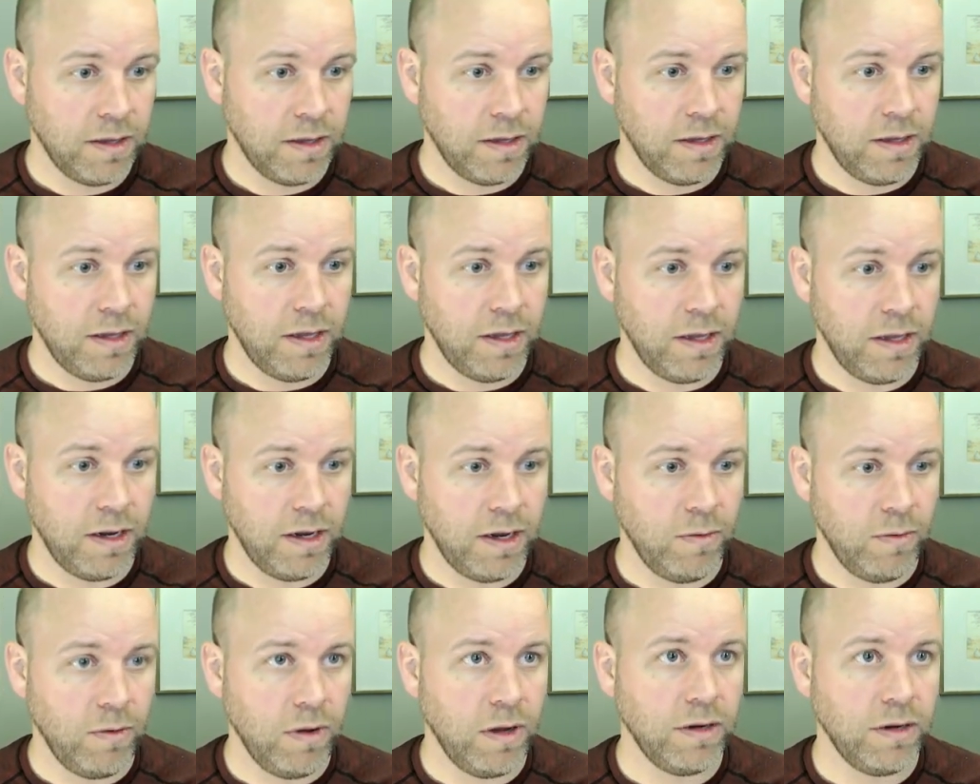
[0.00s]
And I
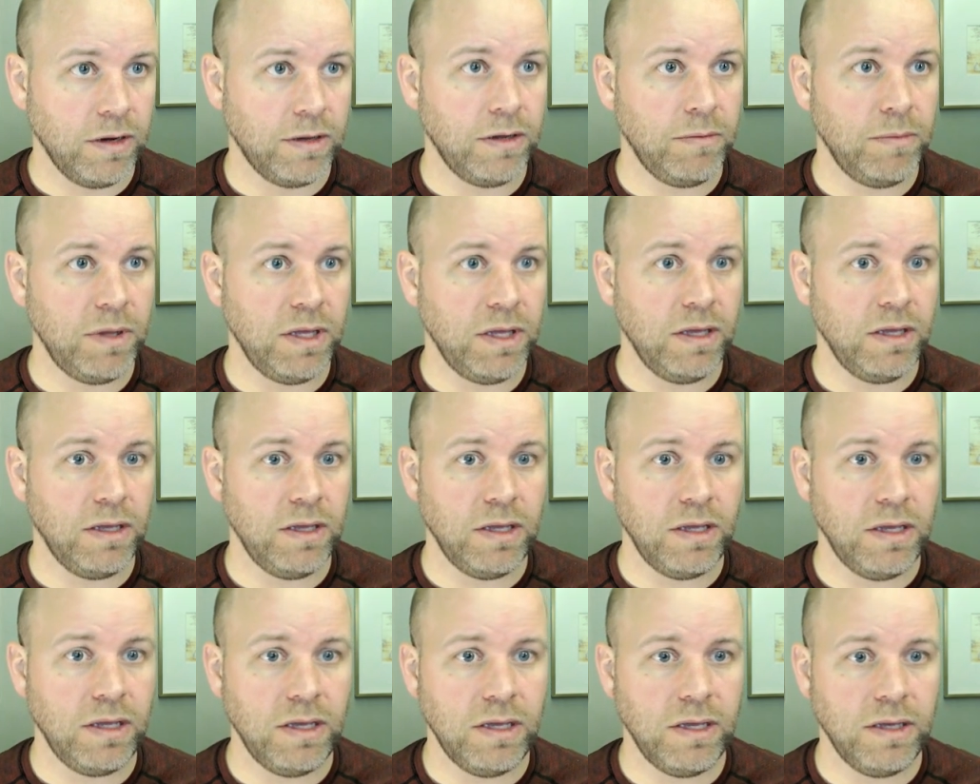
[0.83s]
want it to be
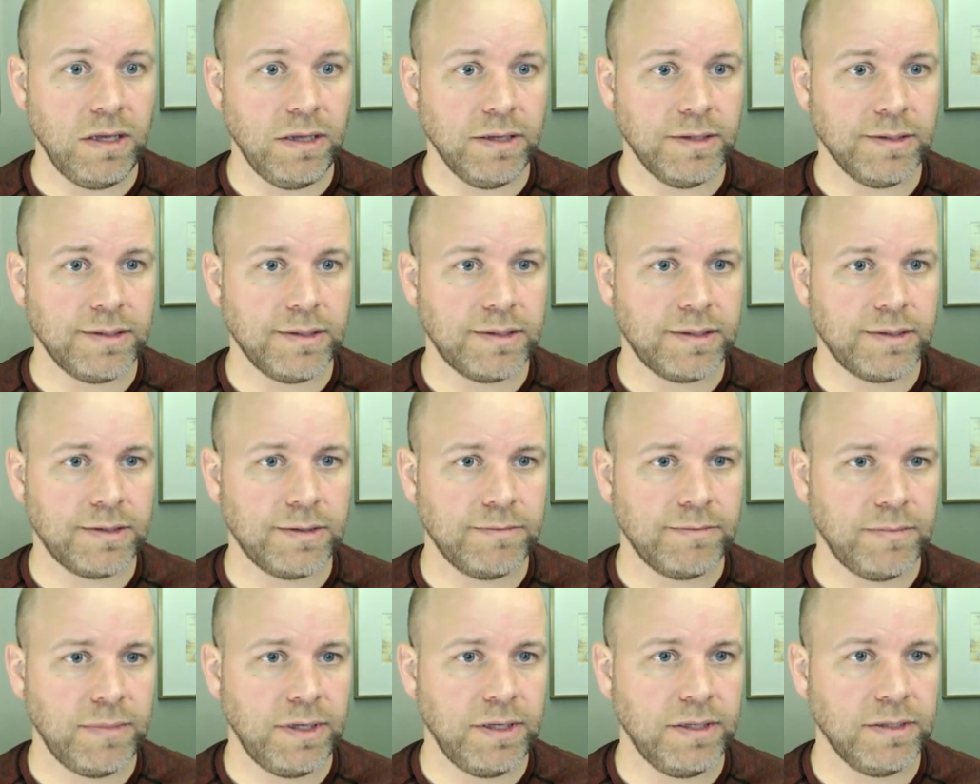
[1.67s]

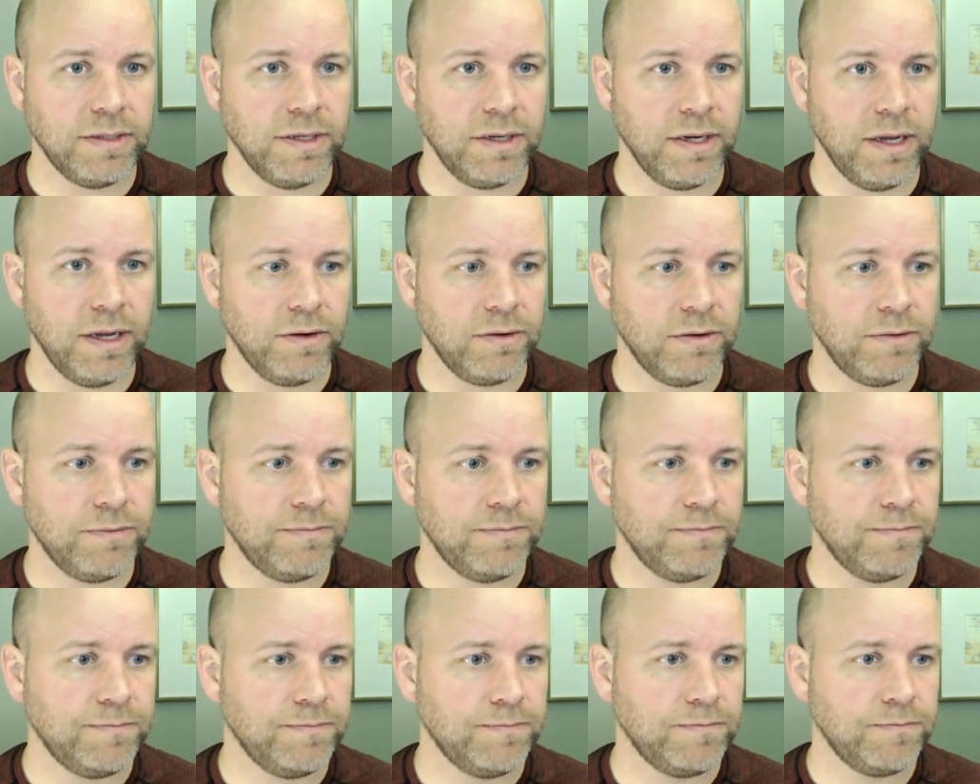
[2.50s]
easy now.
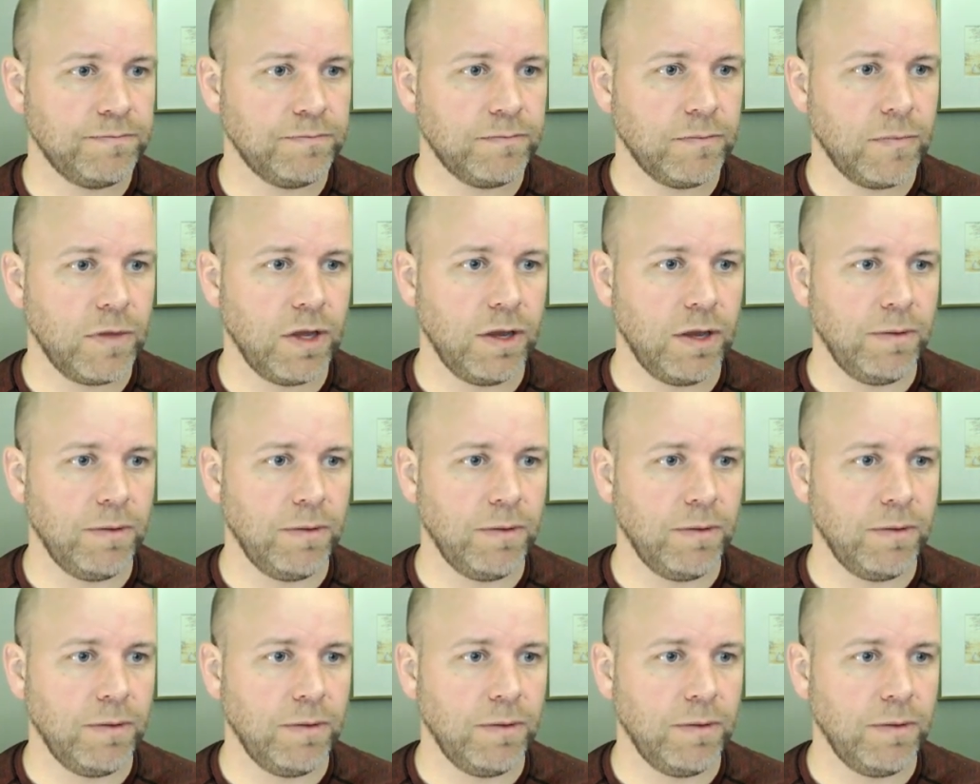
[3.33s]
Okay.